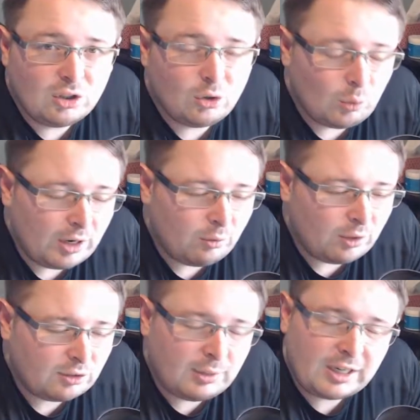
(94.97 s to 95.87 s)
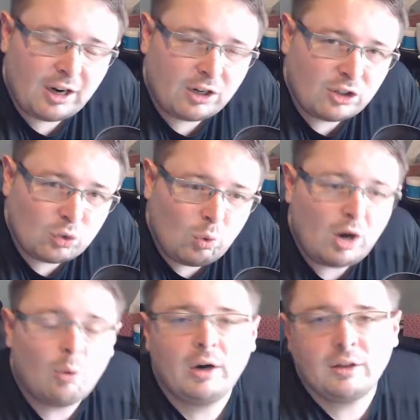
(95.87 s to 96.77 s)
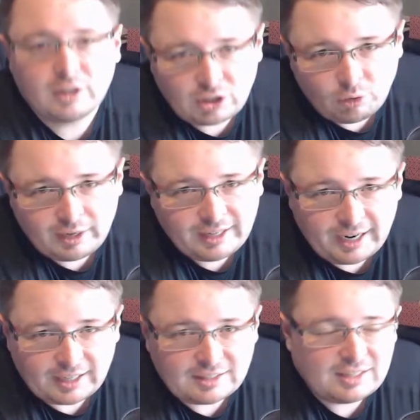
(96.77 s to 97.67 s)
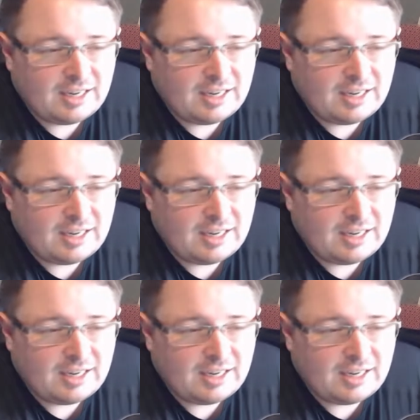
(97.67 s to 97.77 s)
What do my characters want? Where are they going next?